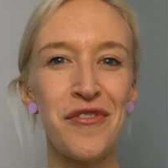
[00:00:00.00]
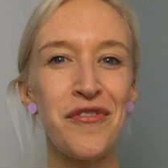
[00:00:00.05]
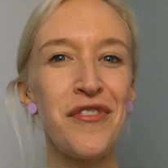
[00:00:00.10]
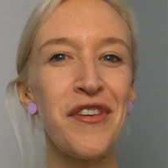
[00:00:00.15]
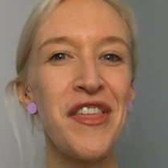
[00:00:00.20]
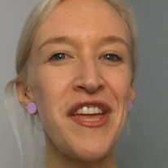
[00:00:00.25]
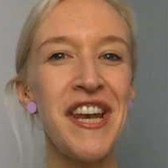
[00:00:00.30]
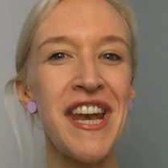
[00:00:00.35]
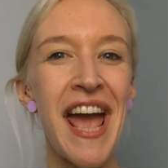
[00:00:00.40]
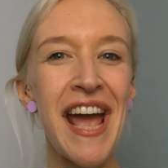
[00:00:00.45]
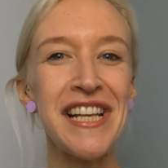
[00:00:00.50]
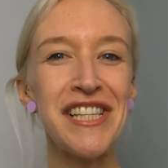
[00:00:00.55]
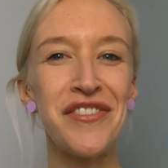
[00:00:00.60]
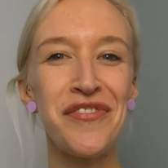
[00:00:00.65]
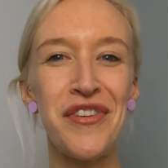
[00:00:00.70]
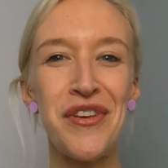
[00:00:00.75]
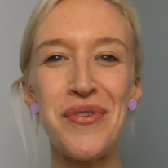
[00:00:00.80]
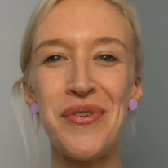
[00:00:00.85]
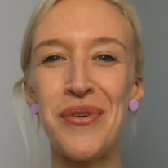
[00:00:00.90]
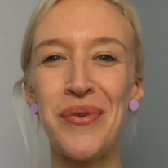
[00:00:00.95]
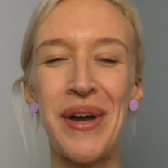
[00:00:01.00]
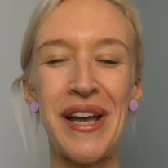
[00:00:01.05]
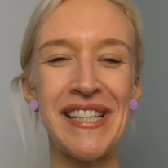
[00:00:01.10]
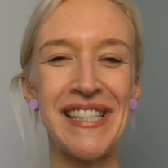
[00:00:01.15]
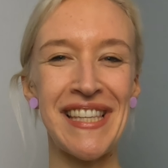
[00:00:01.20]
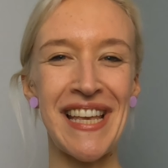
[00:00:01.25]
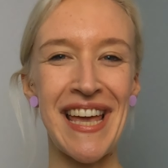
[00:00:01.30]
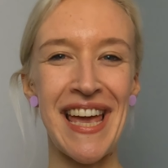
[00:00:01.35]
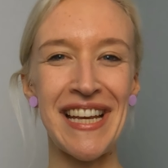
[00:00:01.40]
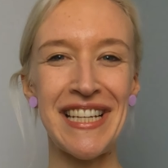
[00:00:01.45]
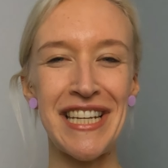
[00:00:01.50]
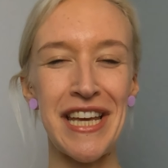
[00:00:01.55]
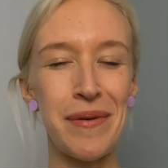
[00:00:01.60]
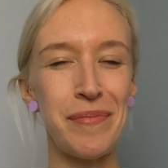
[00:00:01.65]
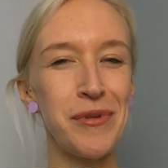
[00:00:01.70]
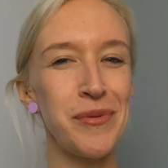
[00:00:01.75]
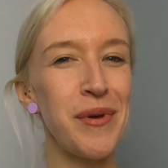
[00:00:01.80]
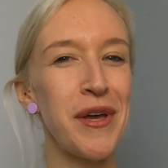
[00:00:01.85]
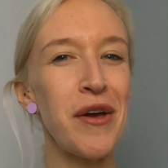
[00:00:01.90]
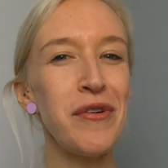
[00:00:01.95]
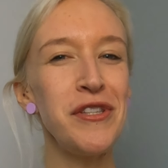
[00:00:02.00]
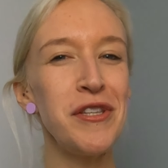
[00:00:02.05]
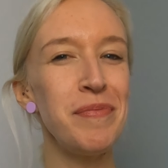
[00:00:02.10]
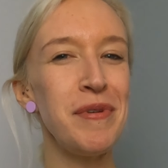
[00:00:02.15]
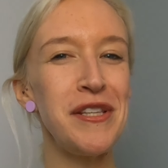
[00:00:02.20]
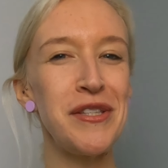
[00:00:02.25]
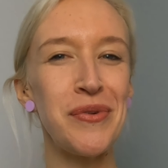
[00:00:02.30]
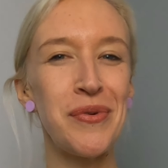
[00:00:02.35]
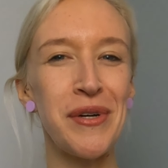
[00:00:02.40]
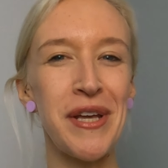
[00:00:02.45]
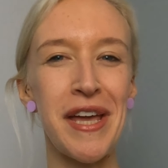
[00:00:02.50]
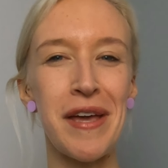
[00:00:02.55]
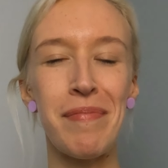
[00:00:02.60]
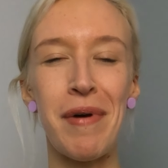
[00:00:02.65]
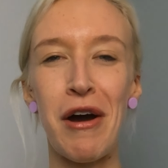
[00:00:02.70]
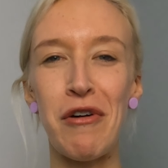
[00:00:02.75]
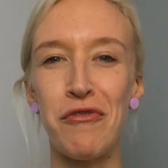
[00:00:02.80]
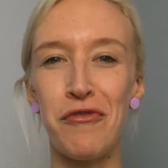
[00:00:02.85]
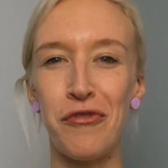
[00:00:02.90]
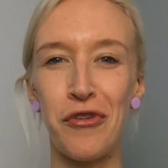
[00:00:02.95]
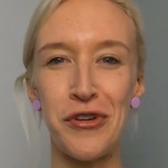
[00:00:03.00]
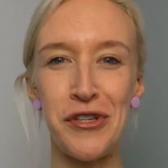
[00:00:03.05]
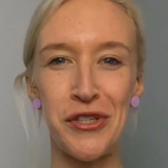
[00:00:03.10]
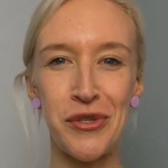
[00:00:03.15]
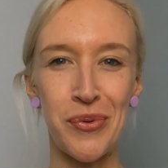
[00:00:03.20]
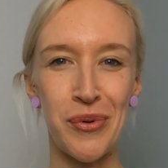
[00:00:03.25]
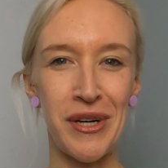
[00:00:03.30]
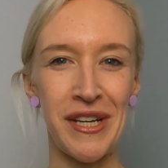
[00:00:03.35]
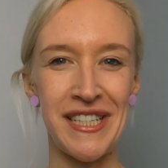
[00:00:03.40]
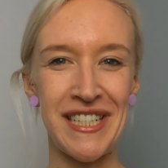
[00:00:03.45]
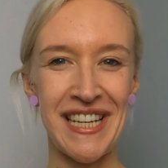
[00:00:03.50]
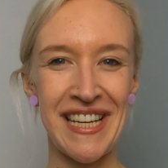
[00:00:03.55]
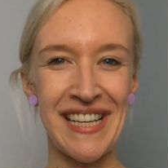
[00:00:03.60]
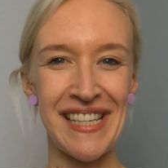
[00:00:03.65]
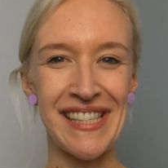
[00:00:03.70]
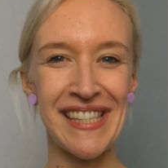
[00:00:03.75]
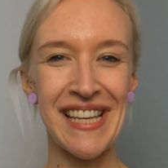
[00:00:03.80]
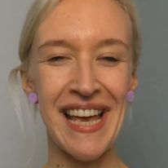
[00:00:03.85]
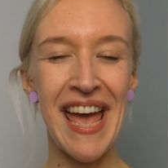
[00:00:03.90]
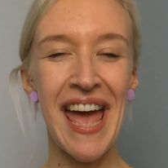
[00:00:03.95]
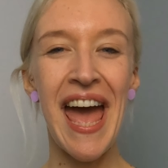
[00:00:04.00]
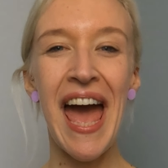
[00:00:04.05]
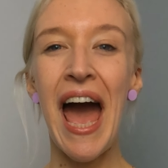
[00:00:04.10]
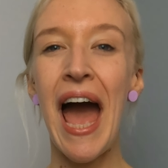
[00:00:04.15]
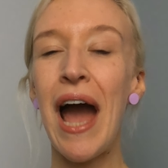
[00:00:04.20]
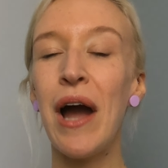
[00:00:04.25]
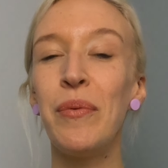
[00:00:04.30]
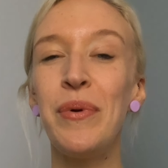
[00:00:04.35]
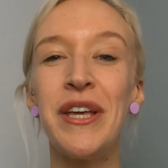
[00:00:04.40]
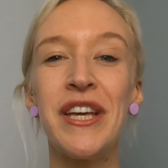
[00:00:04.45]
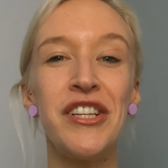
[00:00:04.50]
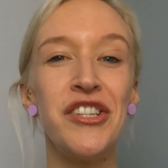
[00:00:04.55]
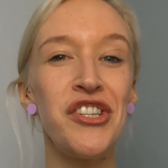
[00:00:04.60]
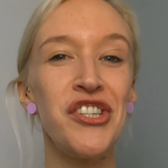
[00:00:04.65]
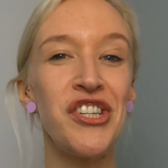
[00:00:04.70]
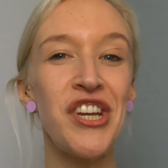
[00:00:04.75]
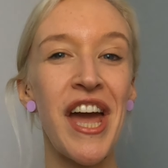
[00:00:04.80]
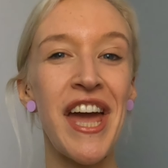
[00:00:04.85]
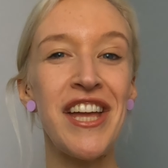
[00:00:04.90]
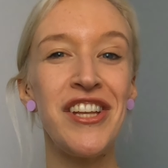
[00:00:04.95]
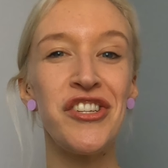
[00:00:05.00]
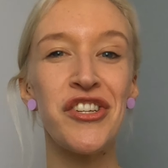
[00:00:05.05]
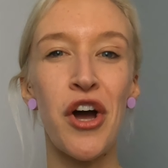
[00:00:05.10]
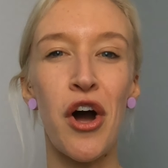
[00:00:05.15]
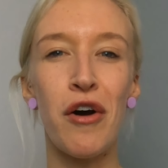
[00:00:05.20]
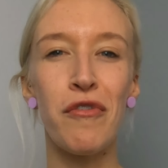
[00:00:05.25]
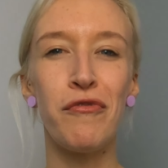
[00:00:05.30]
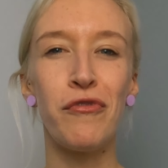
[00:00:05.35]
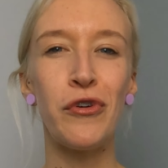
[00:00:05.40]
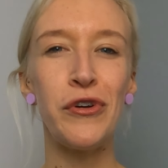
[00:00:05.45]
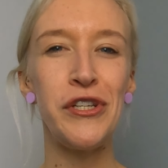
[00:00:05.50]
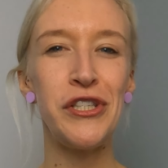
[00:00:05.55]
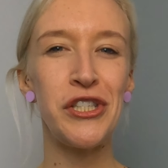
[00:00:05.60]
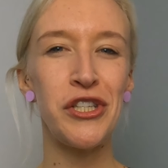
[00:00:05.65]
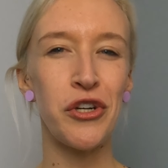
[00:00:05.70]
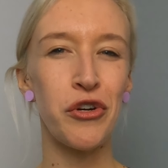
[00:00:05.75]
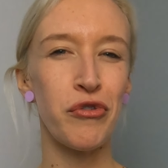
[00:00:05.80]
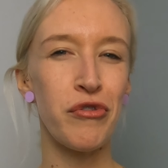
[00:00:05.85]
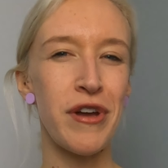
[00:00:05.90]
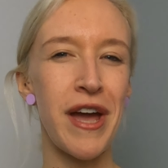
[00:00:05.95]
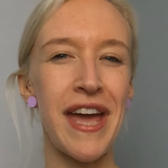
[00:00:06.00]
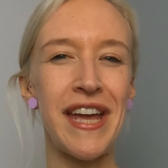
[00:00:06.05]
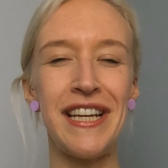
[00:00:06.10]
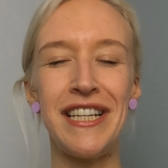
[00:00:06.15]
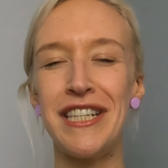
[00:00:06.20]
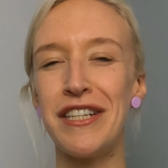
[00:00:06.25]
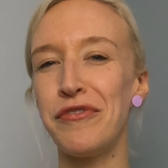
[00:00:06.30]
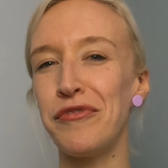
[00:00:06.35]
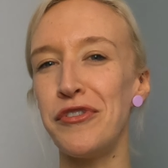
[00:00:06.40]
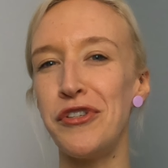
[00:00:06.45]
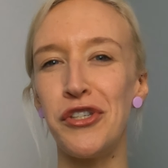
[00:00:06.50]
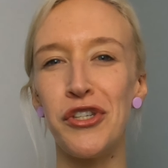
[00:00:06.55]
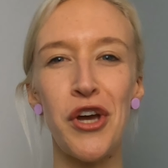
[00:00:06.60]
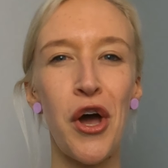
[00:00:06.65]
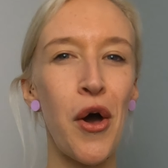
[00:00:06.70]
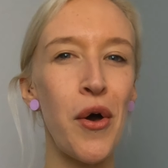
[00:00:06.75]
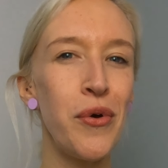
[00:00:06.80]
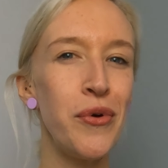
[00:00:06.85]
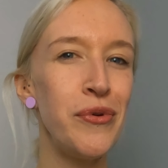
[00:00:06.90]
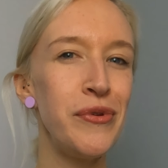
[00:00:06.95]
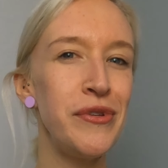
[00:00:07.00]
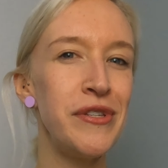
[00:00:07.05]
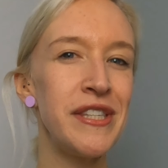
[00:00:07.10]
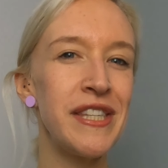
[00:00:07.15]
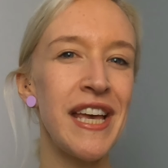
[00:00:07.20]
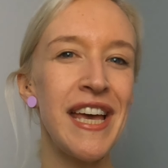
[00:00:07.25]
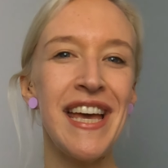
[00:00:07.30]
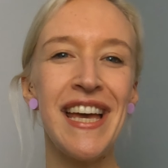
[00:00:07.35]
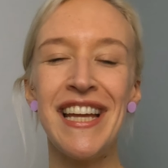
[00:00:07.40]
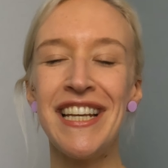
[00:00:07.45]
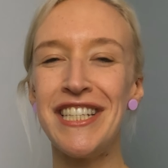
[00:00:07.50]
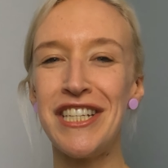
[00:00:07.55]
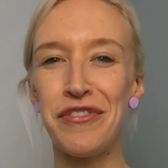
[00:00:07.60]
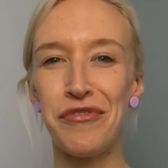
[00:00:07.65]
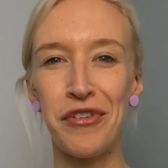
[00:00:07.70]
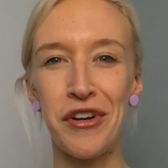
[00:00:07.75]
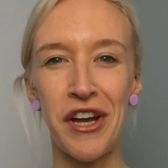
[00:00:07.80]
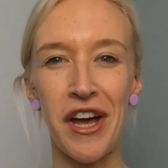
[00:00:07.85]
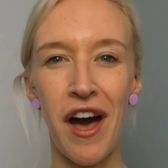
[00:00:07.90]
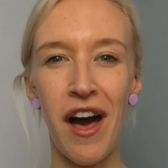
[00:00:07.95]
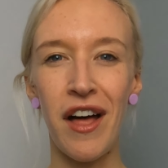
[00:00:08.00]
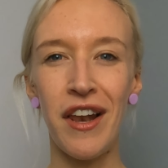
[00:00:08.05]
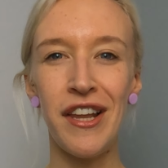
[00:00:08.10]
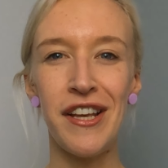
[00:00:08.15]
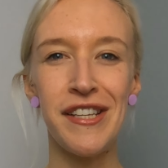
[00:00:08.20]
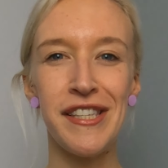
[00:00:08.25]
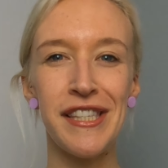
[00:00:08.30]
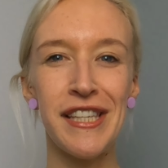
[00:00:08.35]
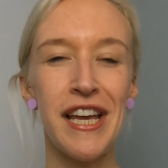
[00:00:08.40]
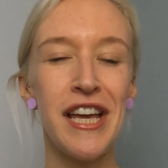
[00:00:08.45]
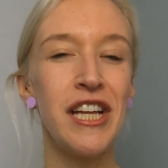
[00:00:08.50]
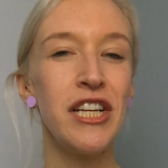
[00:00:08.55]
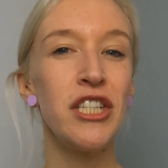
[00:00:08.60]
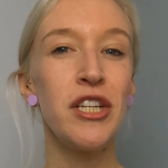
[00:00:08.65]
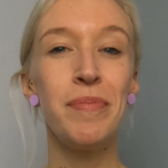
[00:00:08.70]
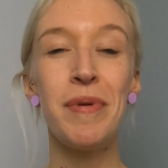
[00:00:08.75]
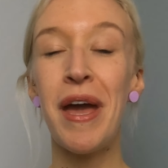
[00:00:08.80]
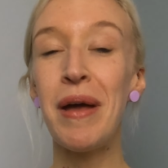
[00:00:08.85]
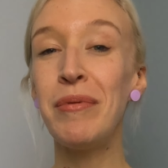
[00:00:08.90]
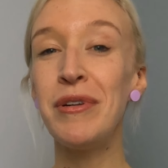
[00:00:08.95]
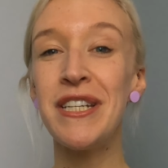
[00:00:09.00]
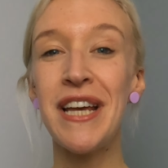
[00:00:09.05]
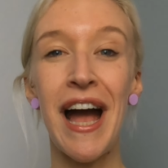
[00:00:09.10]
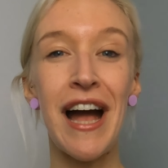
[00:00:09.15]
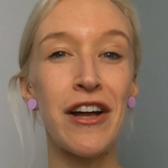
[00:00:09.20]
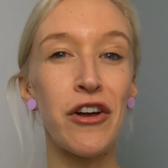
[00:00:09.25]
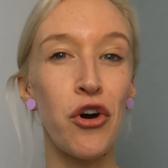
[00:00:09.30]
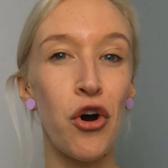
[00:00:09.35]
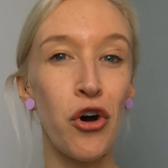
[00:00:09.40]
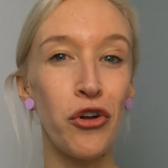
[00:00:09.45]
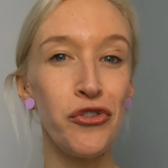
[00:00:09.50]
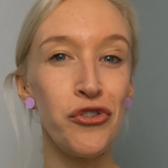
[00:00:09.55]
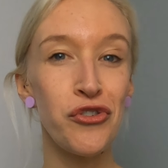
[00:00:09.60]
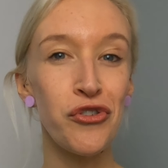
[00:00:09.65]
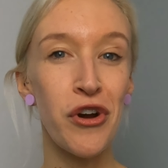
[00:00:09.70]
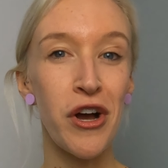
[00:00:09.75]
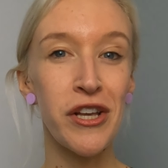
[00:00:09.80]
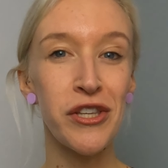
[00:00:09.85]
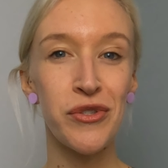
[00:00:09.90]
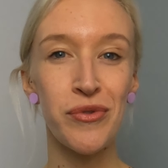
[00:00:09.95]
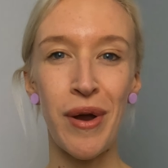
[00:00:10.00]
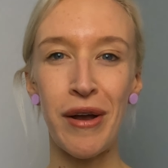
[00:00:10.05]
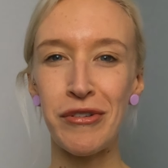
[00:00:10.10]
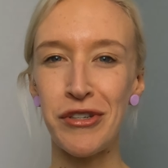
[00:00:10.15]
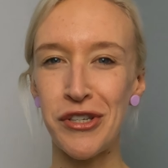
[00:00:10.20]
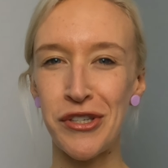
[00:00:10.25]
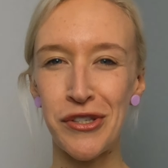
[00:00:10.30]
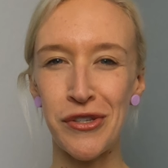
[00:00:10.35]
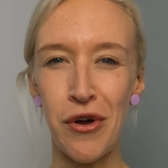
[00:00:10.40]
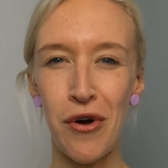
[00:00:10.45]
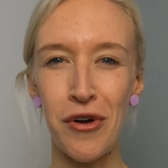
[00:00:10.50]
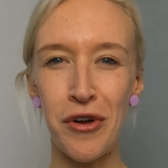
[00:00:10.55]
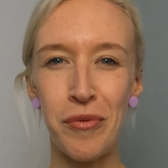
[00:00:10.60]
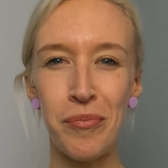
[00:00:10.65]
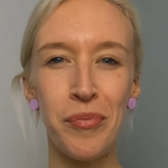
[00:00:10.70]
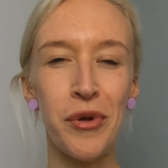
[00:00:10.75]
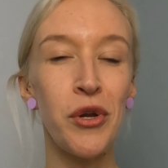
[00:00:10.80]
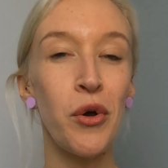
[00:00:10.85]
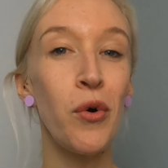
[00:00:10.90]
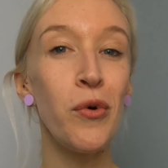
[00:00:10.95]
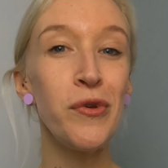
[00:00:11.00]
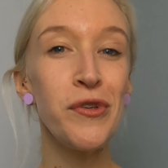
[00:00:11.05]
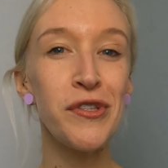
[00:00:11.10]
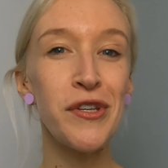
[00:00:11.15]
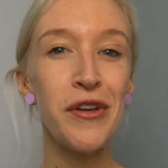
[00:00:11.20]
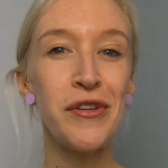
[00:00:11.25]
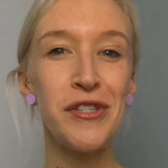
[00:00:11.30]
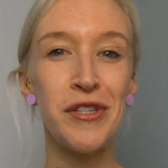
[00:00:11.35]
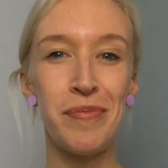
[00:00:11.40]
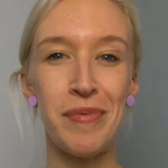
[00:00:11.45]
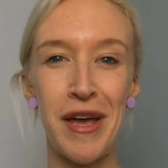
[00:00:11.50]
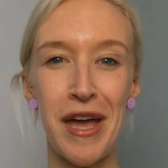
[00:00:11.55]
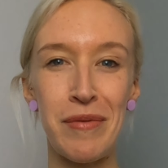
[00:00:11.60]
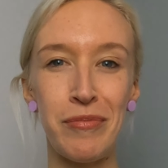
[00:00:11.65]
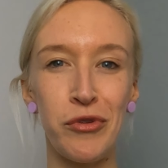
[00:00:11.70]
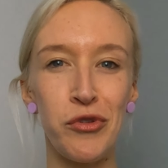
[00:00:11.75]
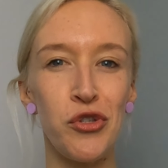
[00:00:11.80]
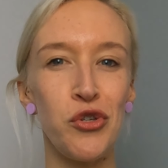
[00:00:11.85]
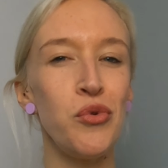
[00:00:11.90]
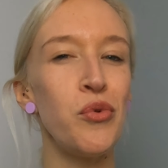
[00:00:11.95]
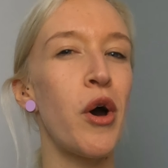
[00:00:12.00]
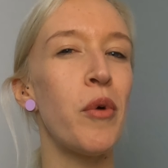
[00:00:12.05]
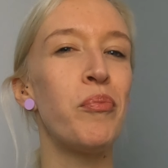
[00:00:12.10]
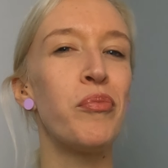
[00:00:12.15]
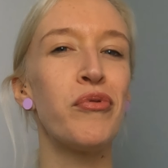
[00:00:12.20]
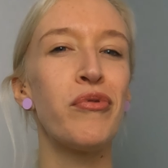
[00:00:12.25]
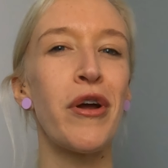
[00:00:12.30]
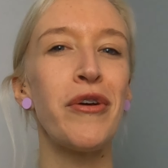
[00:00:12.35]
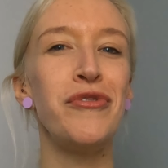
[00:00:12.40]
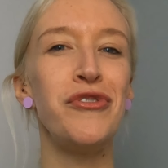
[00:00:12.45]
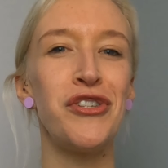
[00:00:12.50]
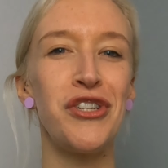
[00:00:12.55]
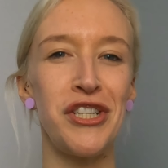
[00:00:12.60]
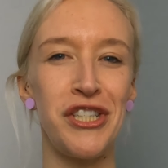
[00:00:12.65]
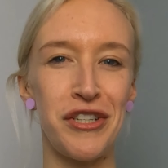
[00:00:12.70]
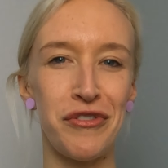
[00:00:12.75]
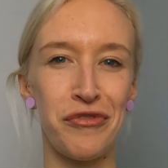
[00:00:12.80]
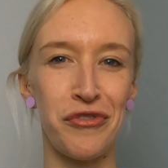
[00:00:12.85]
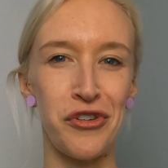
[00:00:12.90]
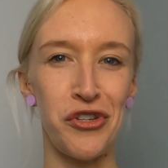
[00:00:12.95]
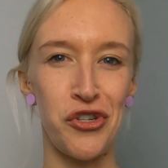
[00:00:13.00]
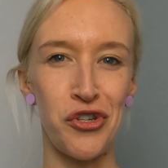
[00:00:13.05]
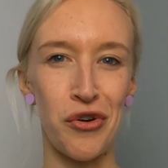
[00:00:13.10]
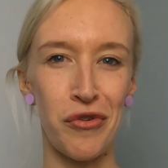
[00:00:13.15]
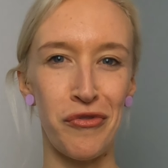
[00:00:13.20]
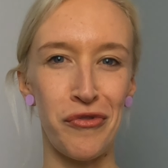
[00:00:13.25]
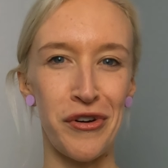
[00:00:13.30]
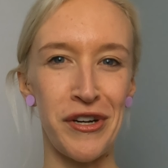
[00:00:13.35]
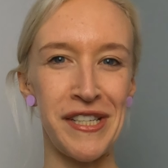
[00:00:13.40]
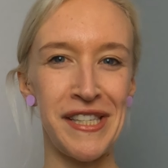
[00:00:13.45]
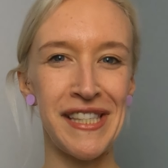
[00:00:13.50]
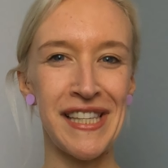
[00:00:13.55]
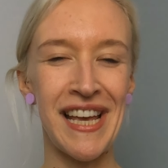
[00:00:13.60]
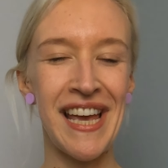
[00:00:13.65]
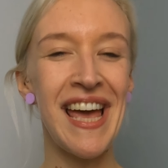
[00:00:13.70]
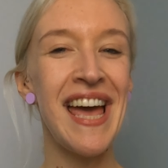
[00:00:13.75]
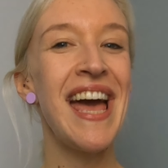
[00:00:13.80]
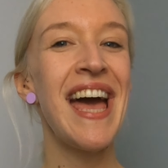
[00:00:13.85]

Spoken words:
For the next few quick singing tips, we're going to be talking about voice qualities, how we can change our voice to create different tones, different colours, to be able to add contrast throughout a song, but also to be able to approach different genres.